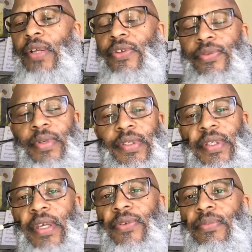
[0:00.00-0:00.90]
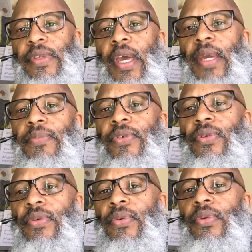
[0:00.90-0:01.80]
I just want to take some time
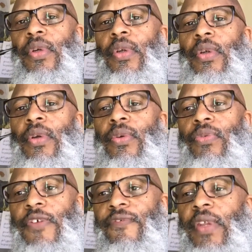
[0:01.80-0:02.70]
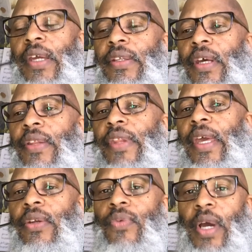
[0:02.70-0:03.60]
to reflect on
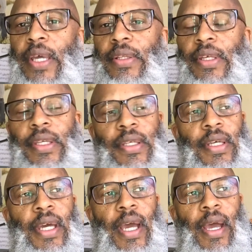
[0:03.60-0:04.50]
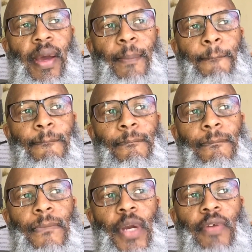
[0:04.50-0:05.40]
that quietly. Of
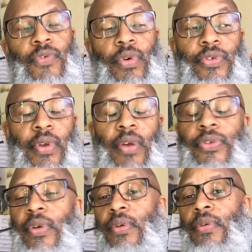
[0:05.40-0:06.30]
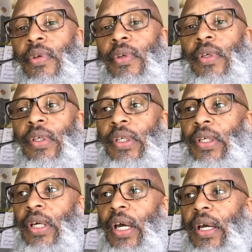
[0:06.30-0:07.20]
course, also
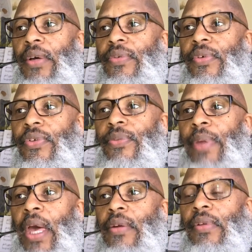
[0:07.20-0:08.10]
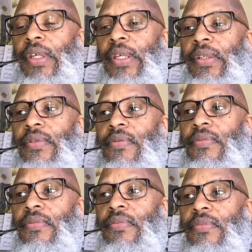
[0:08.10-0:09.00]
was battling
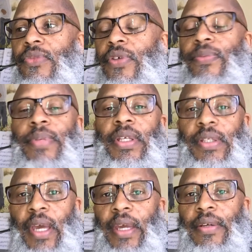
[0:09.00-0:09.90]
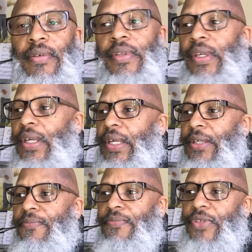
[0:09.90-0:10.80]
just being tired.
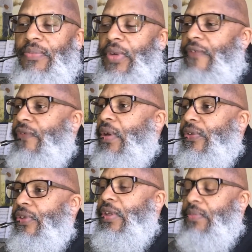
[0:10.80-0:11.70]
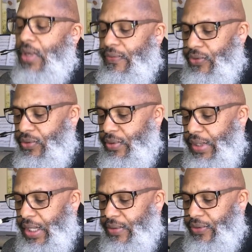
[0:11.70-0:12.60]
Didn't want to fall asleep while I was doing
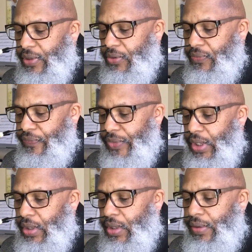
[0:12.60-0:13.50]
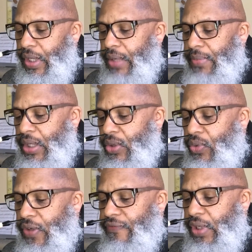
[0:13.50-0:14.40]
that. So thought I'd make a
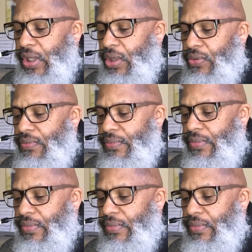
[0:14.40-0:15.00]
quick video.